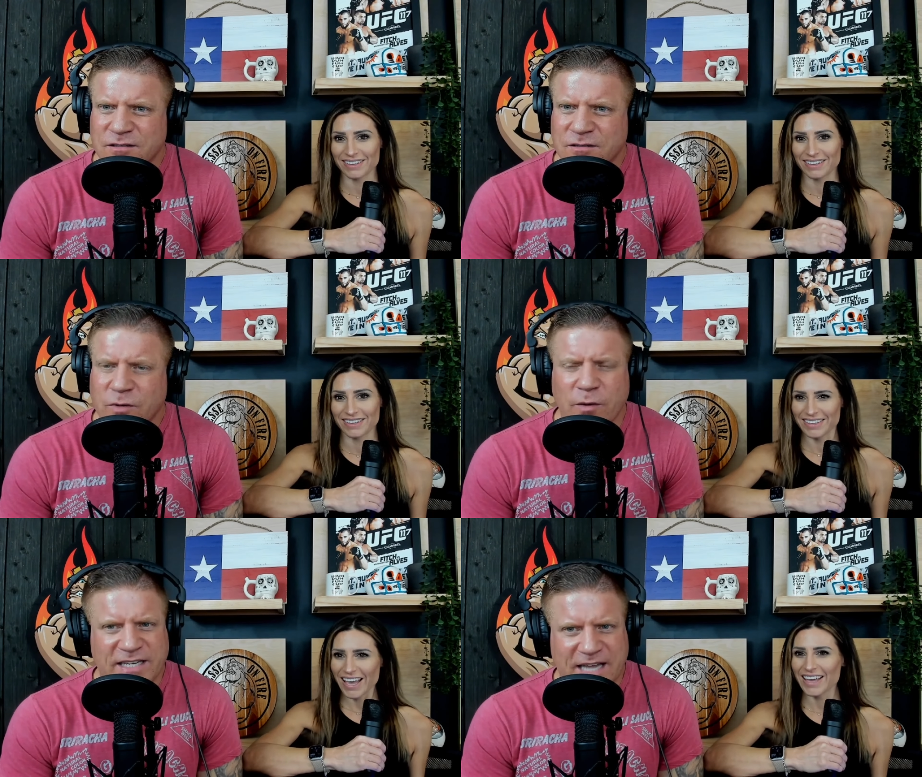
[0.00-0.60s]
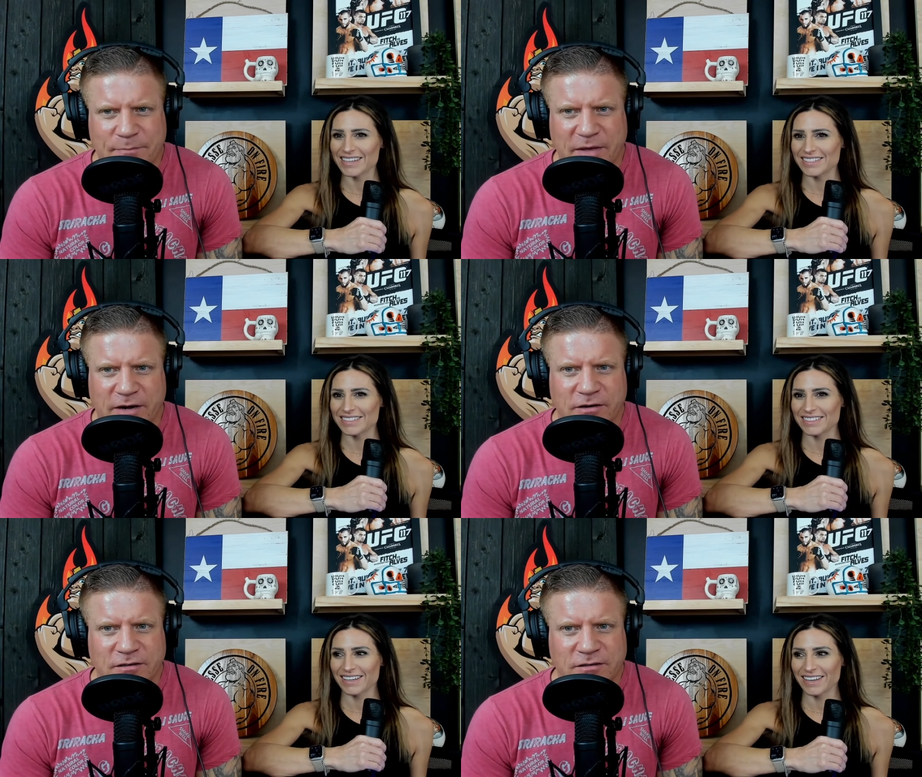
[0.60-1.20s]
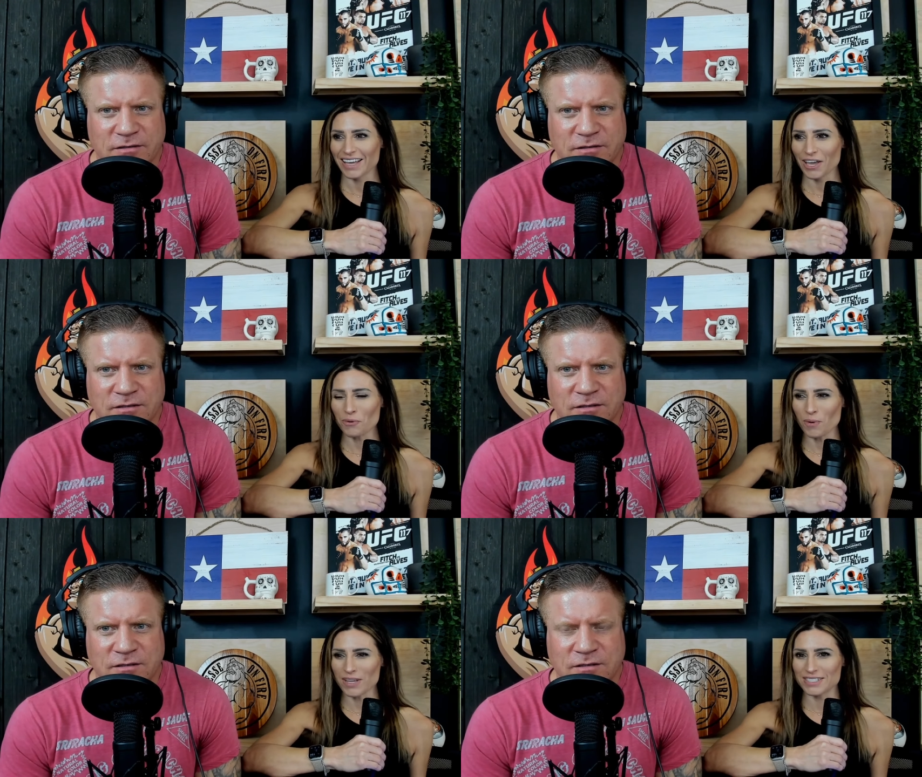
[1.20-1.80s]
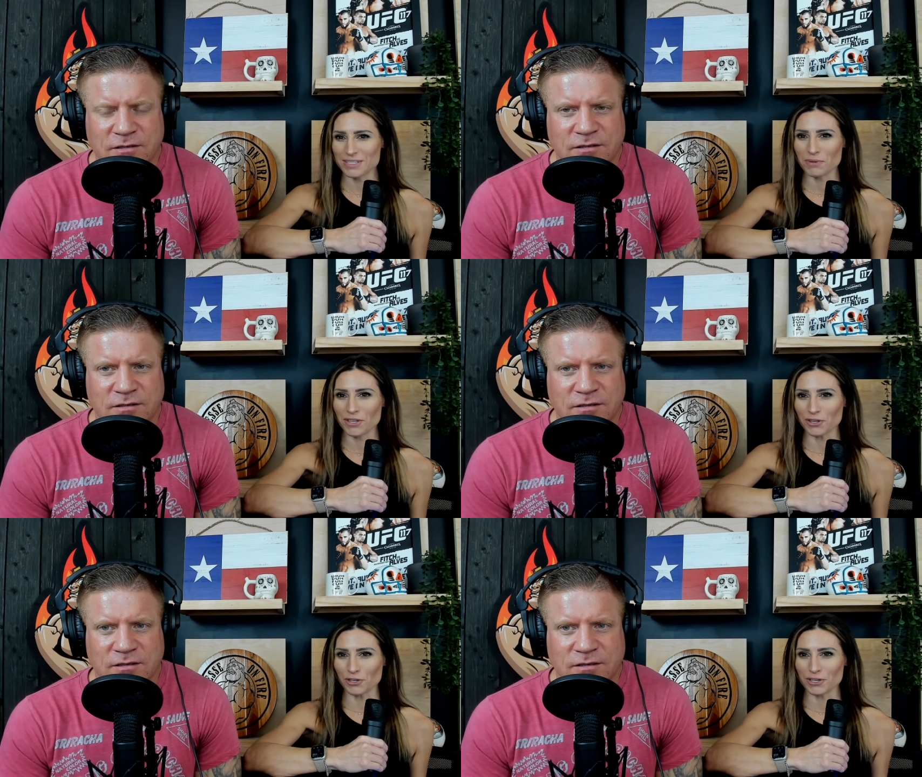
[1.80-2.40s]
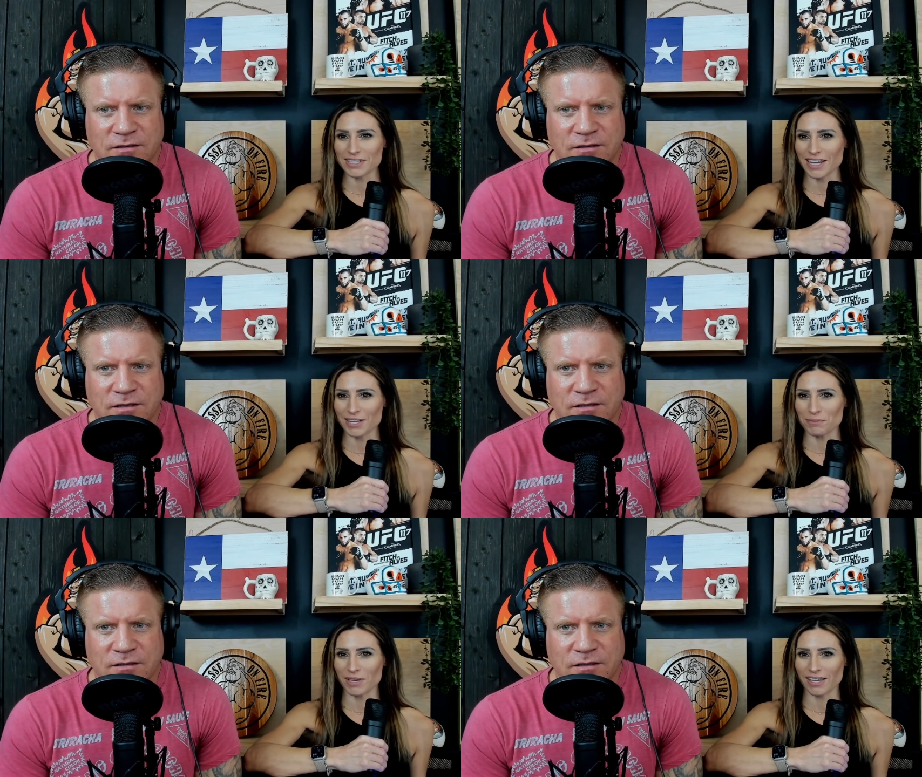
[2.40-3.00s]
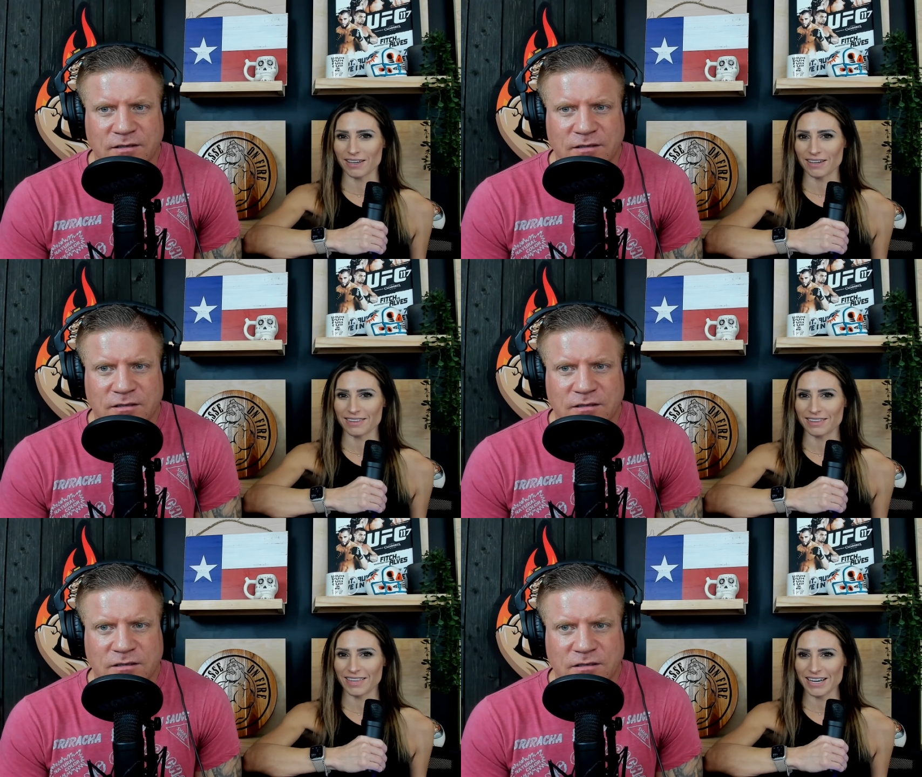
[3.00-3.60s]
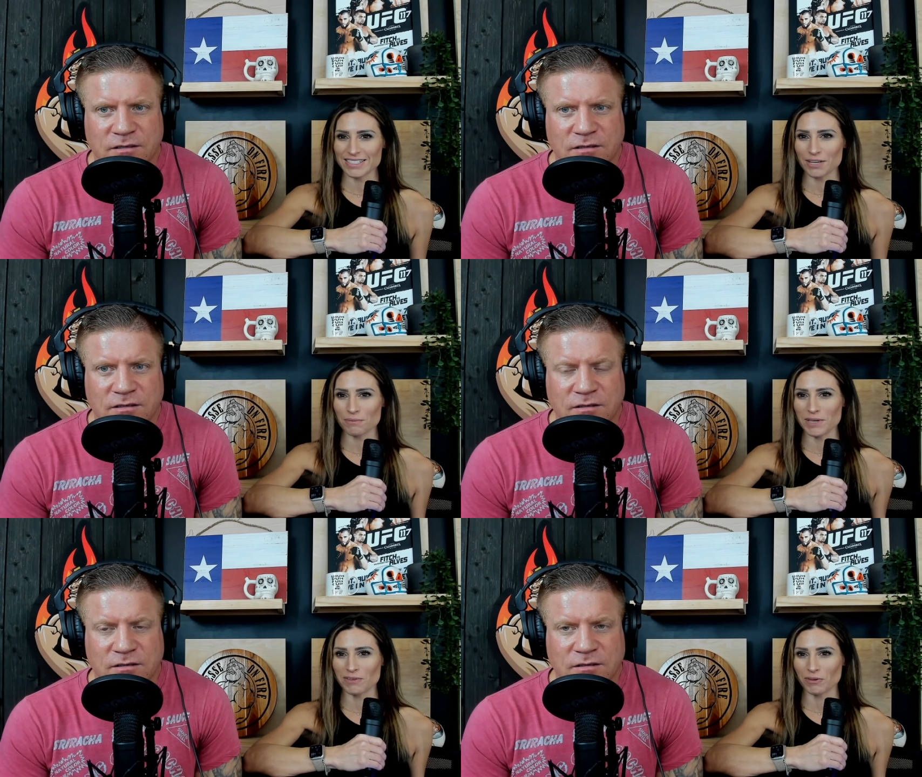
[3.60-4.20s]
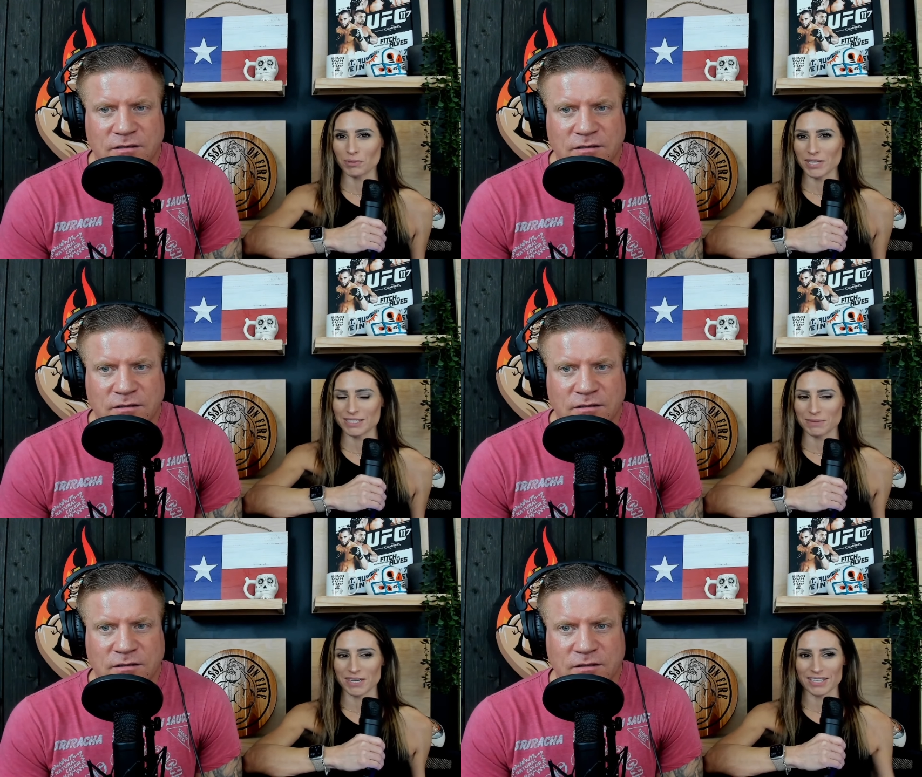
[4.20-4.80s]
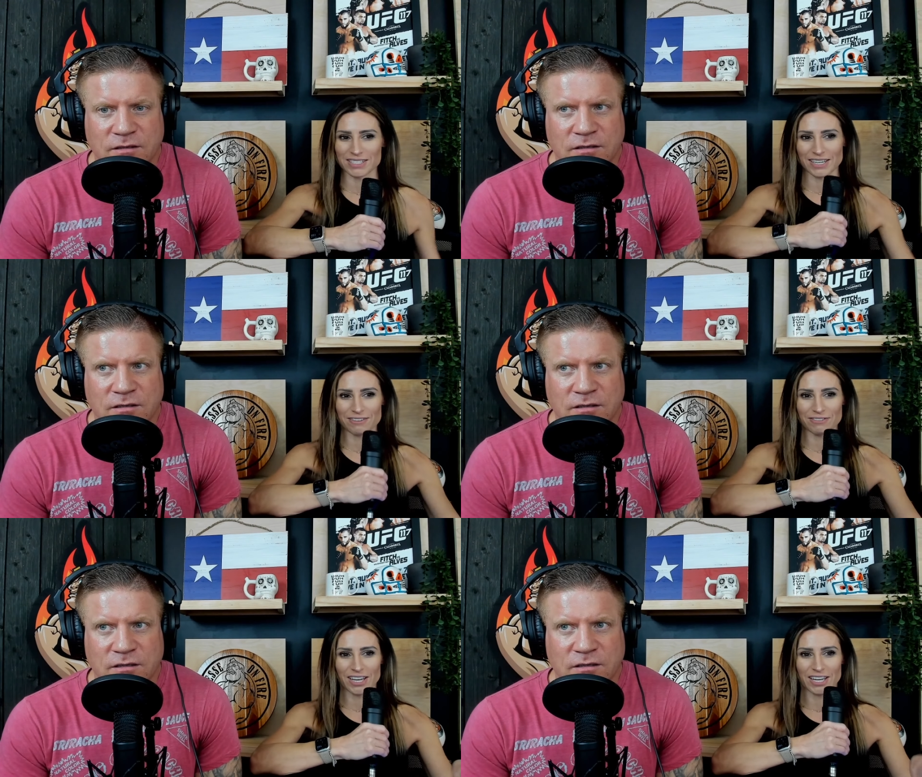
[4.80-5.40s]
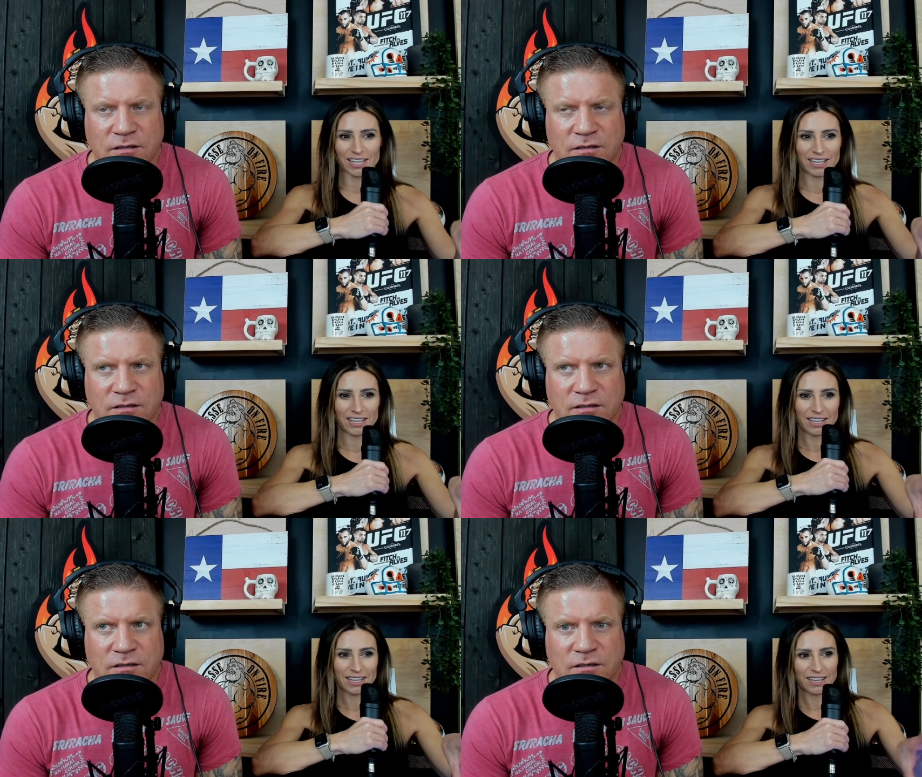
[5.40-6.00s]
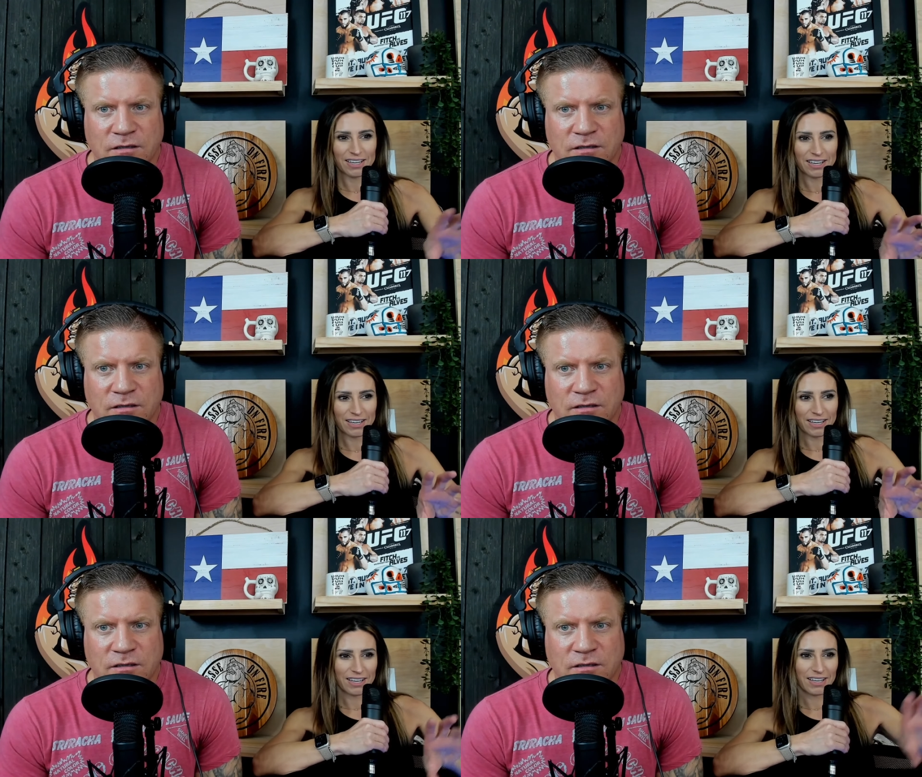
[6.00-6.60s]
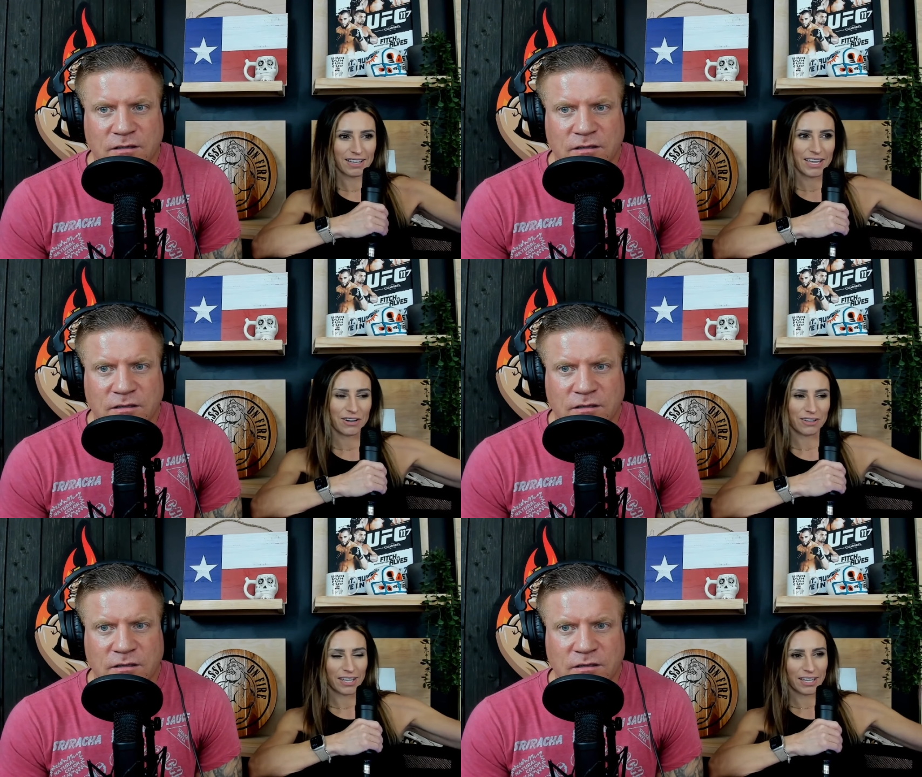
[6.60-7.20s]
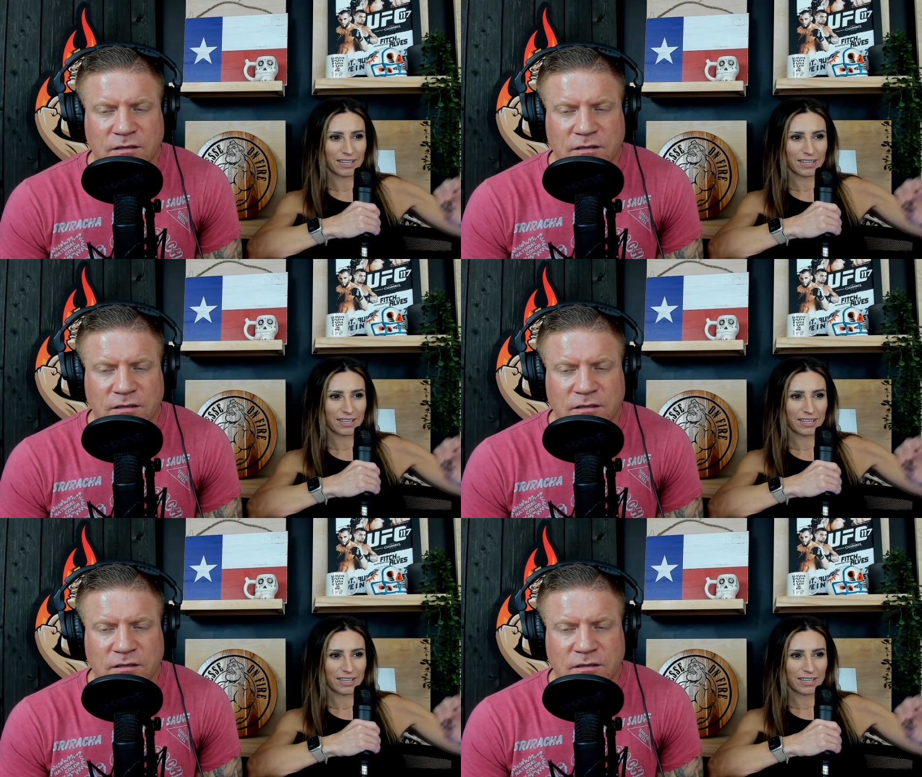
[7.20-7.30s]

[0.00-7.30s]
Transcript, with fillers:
Speaker 1: Wait, why yes. is that better?
Speaker 2: I don't want someone that looks like me. Then it's like a me replacement instead of like uh an like